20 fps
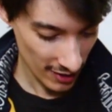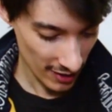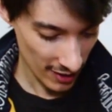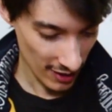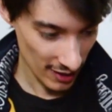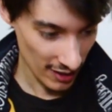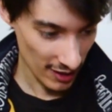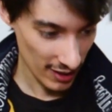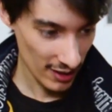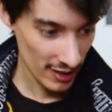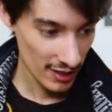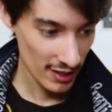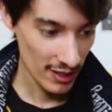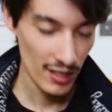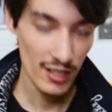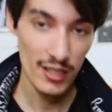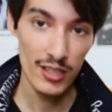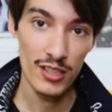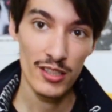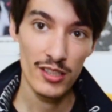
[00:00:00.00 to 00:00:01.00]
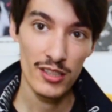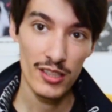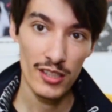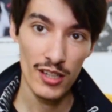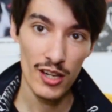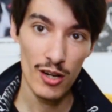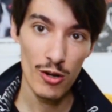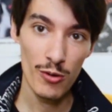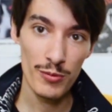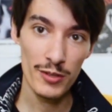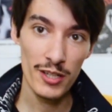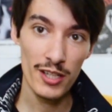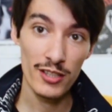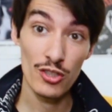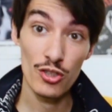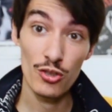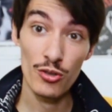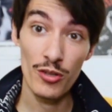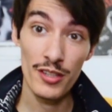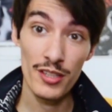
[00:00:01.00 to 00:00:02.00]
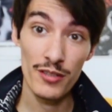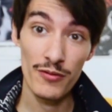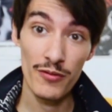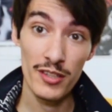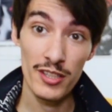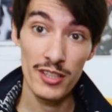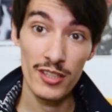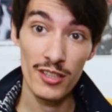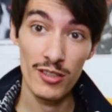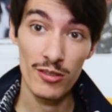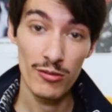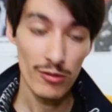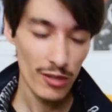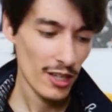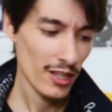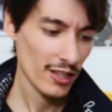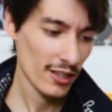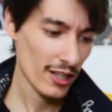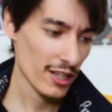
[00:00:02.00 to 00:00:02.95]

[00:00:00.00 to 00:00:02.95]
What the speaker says: I hope you guys enjoyed this video.